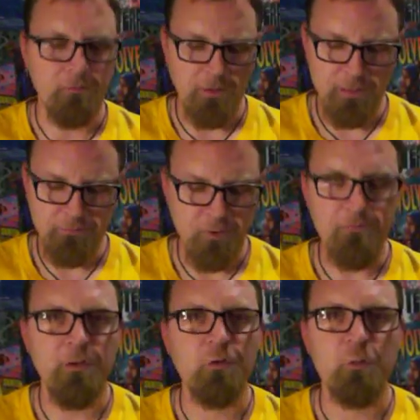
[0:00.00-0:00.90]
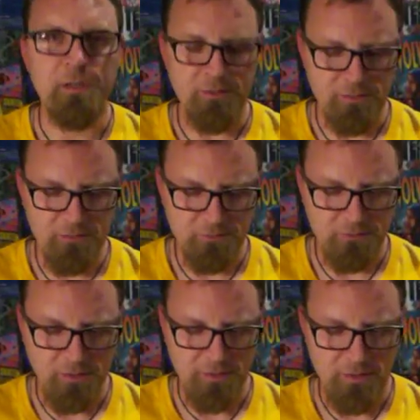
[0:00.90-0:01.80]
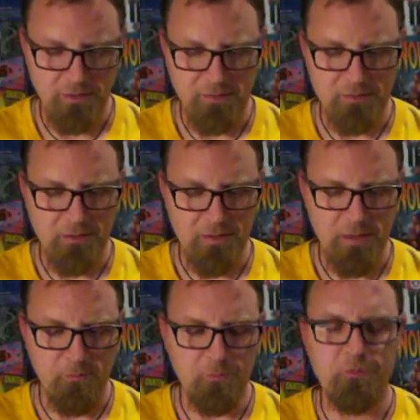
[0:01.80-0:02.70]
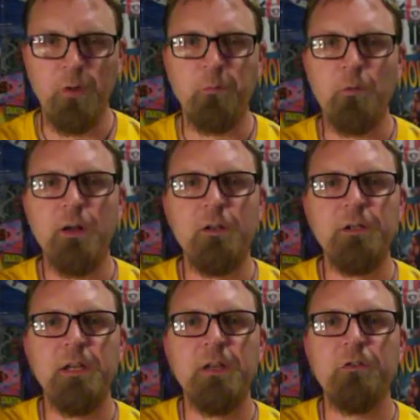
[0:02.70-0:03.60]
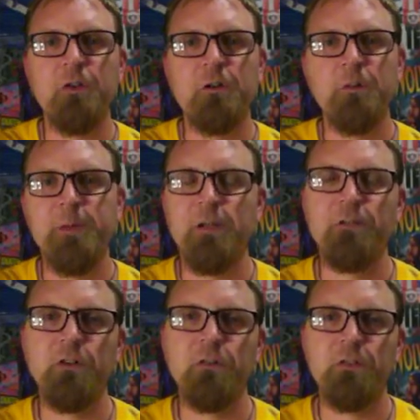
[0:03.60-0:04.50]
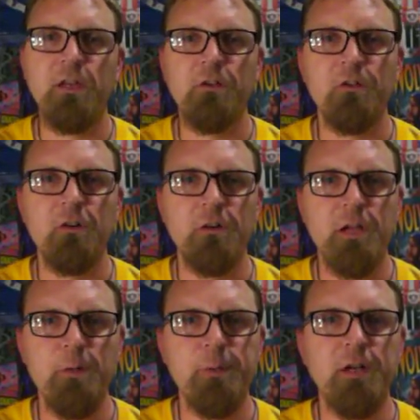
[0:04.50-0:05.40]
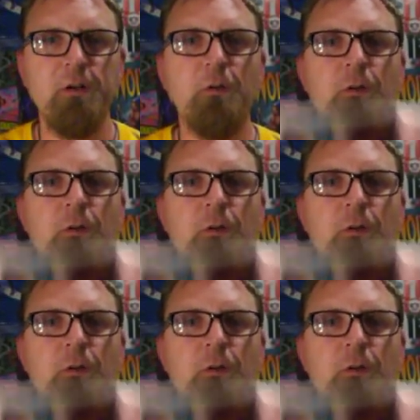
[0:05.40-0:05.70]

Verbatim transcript: after I finished reading this, I jumped right onto Kickstarter because there is a Kickstarter campaign going